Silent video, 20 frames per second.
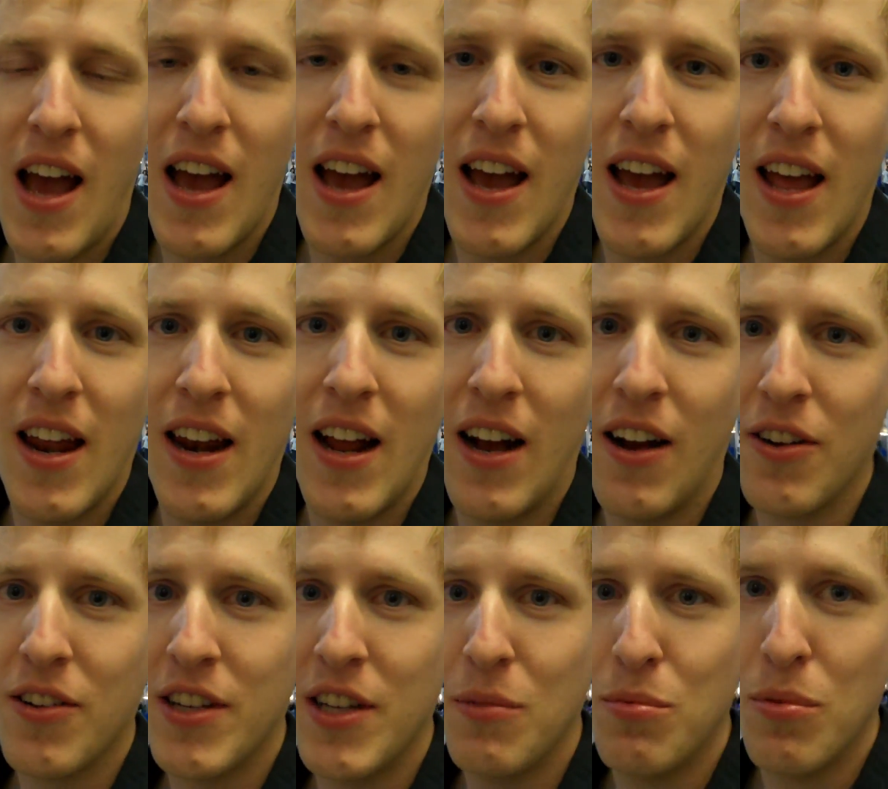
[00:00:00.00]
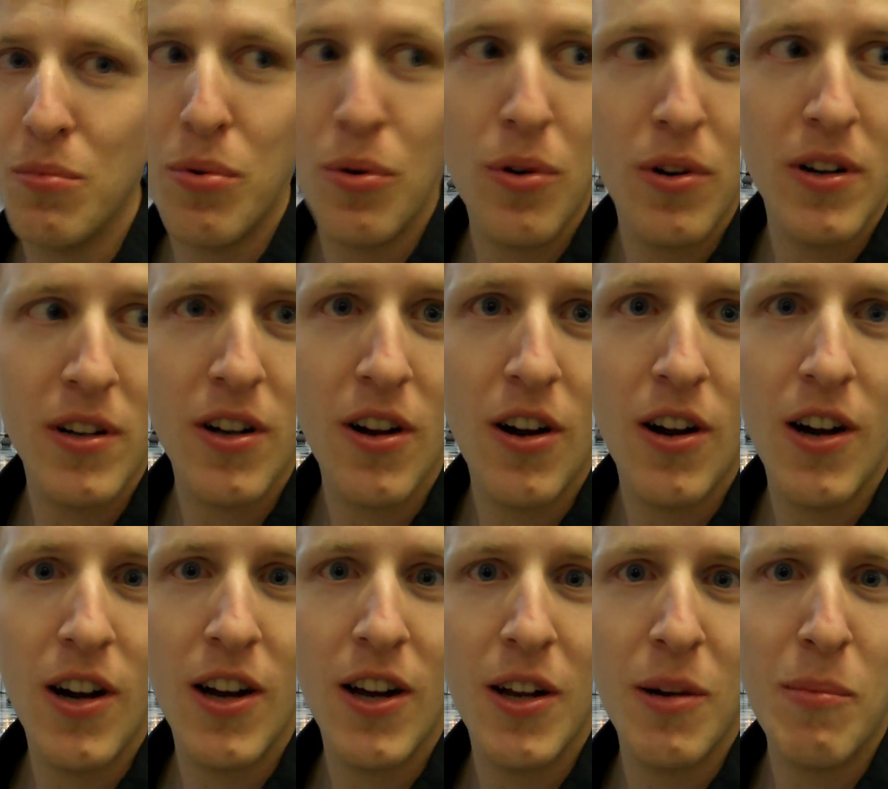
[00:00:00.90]
and I'll keep reporting
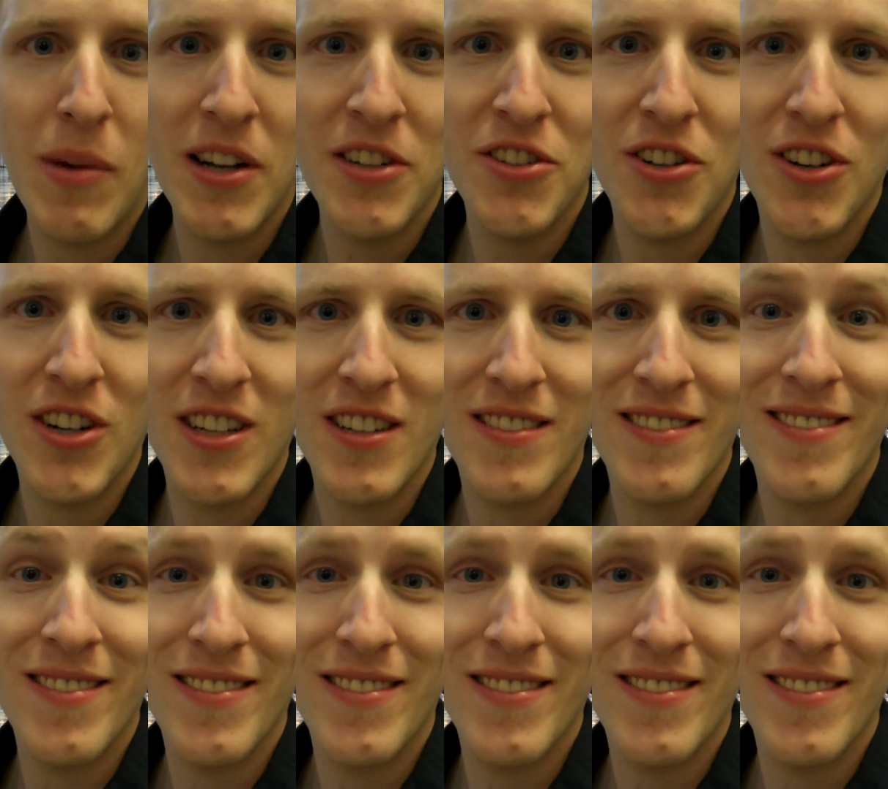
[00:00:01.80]
on my journey.